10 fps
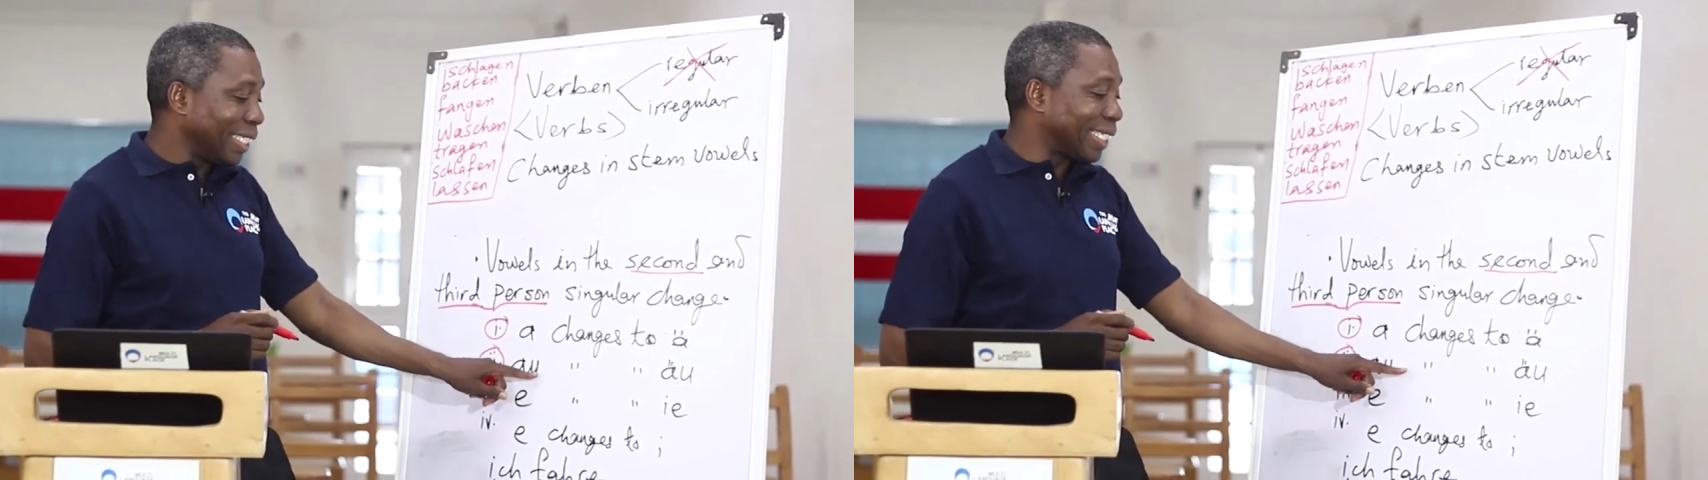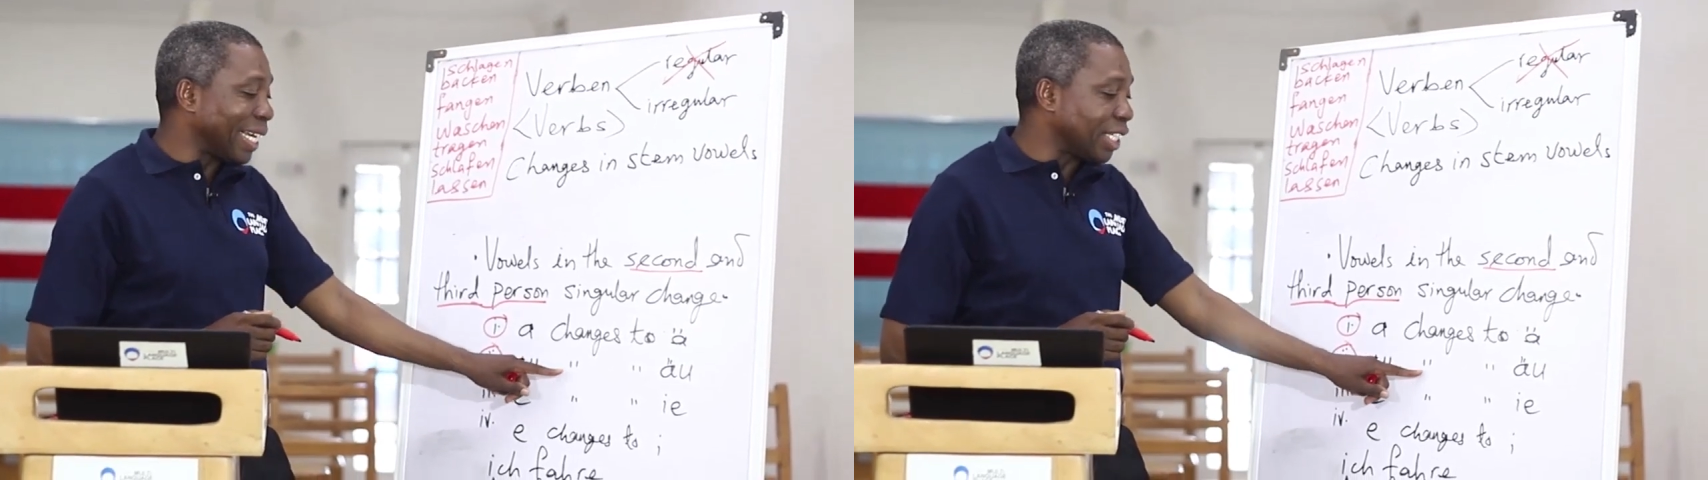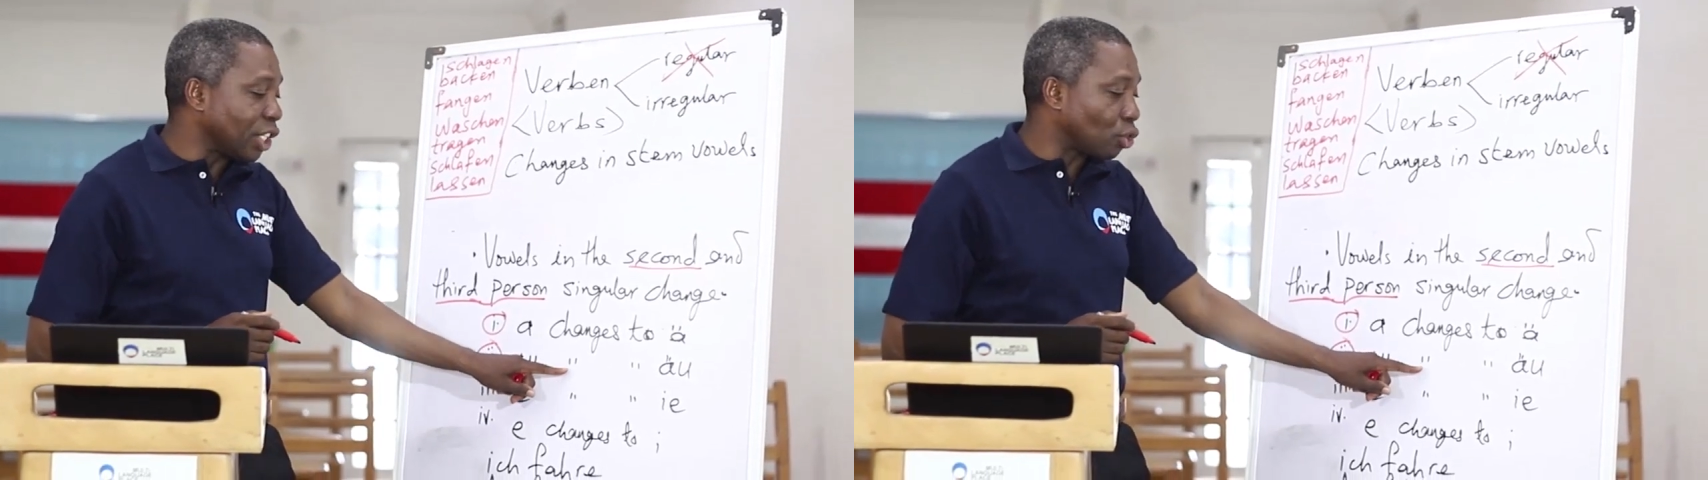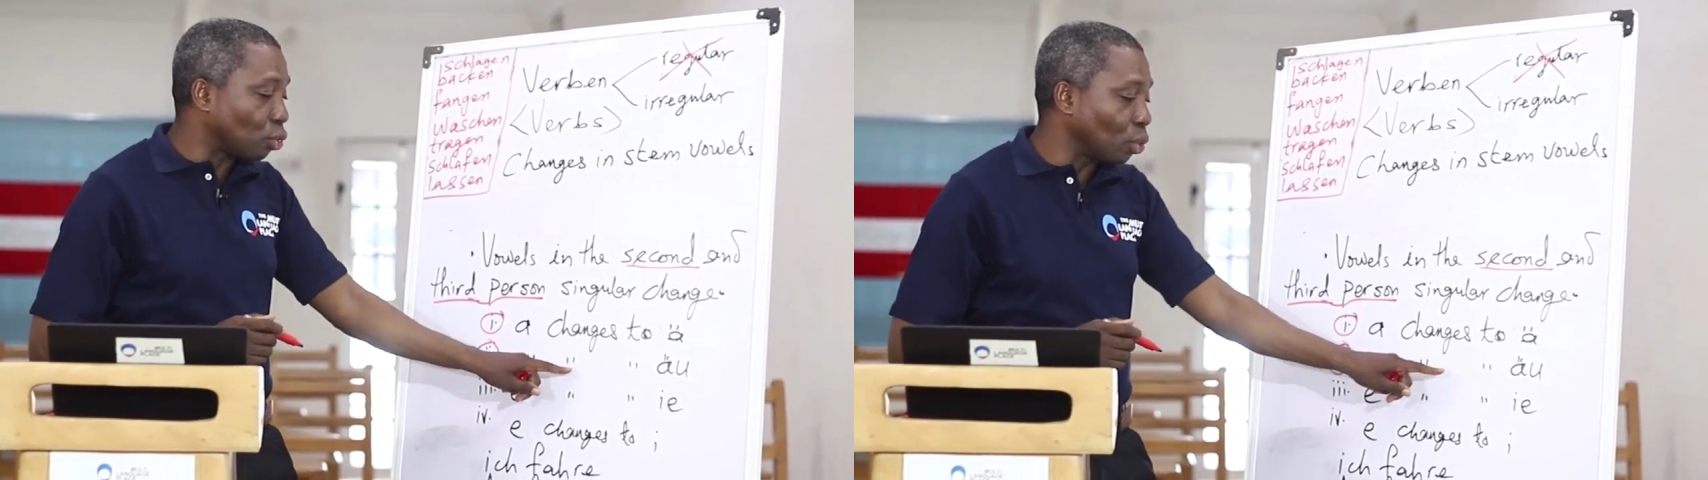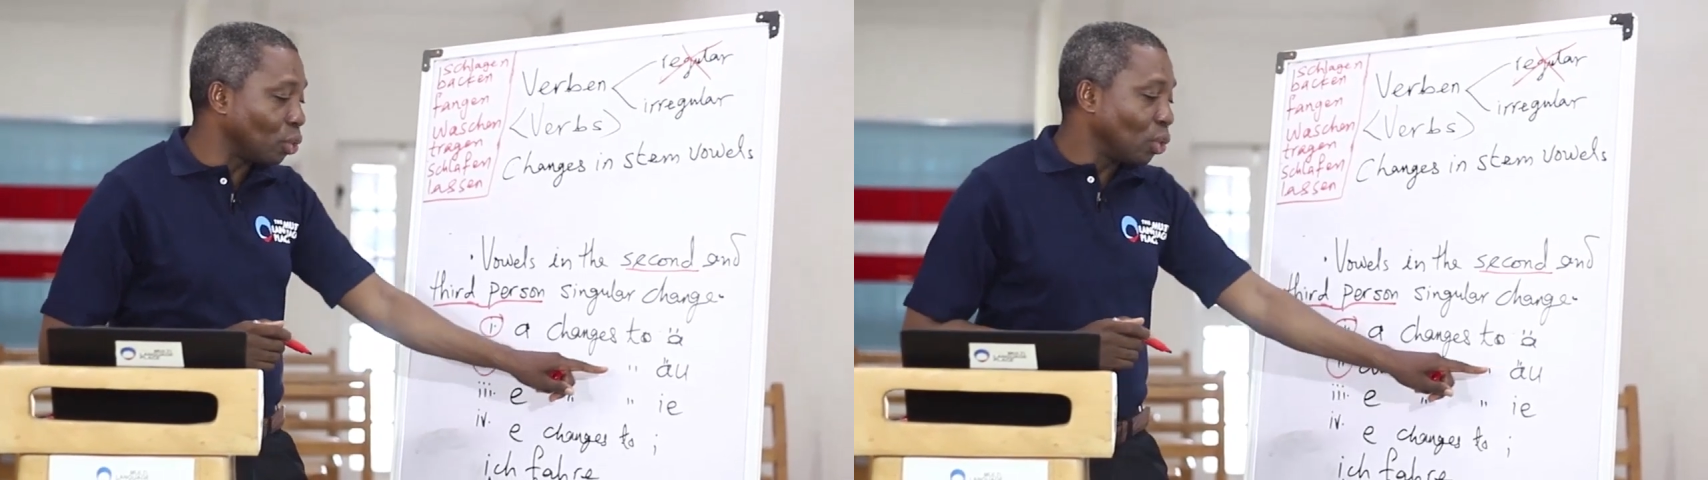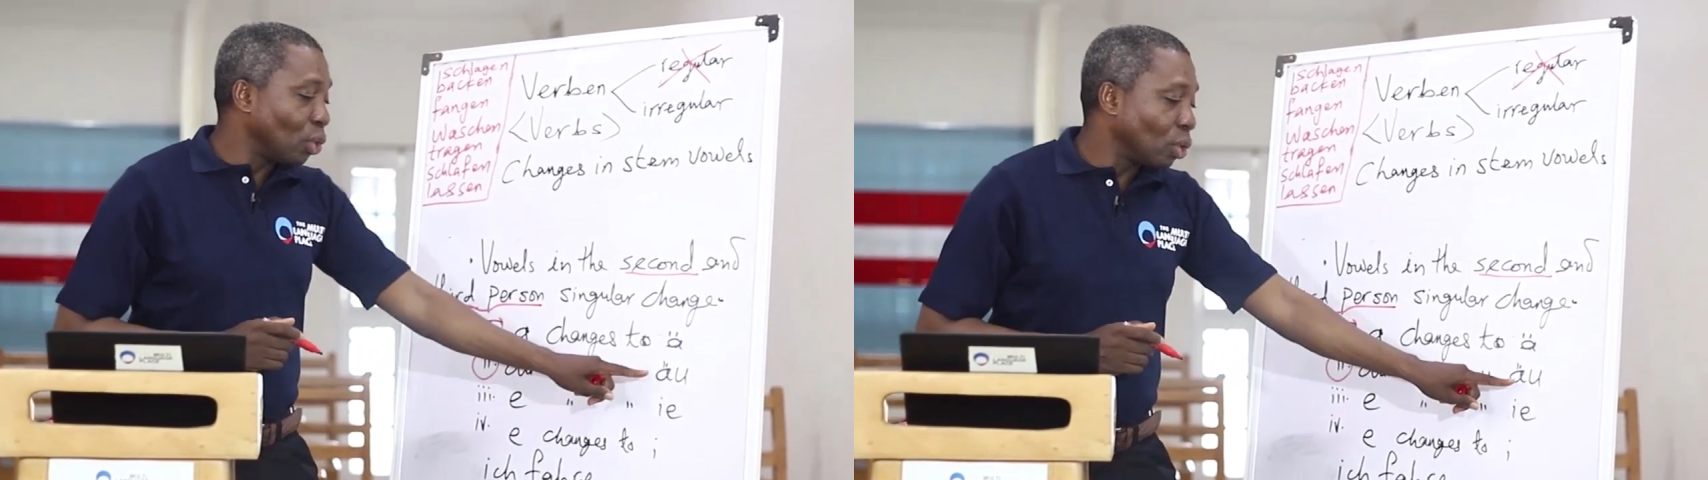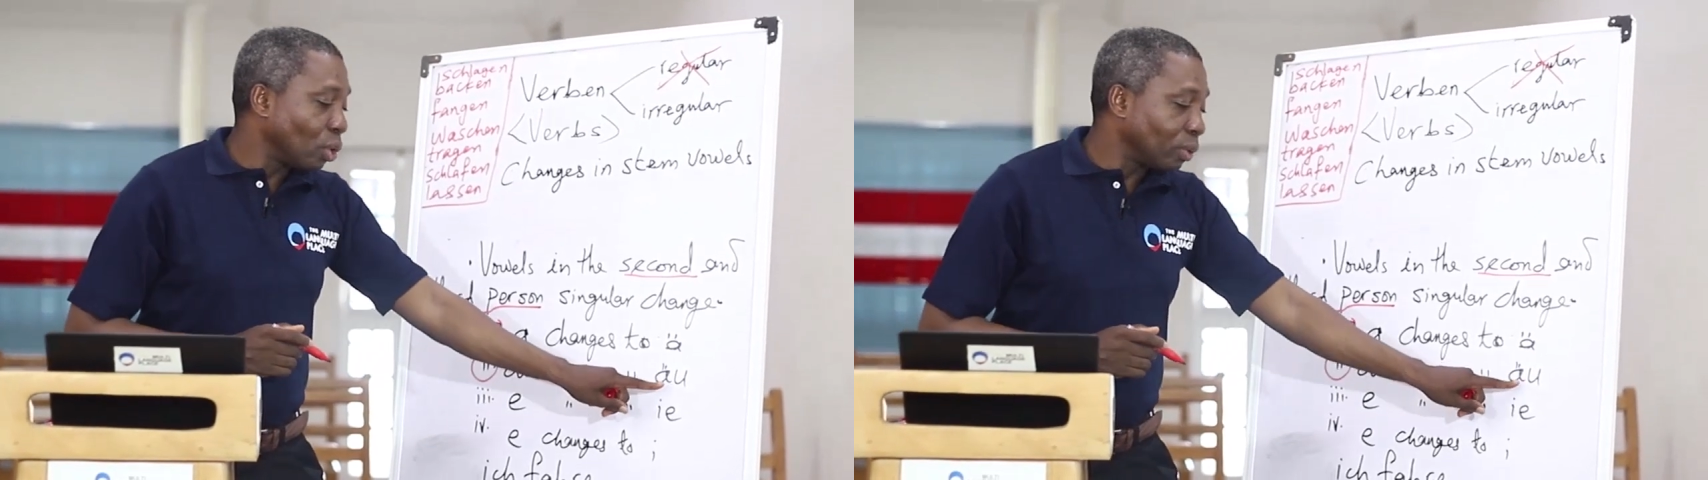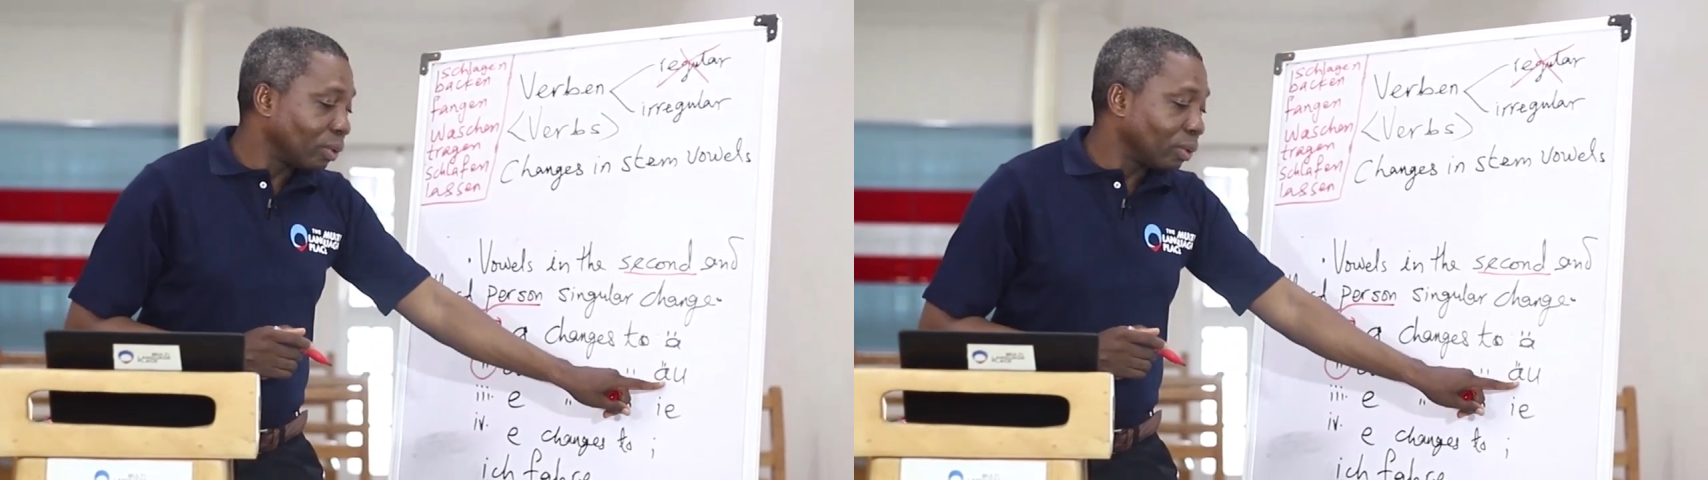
changes to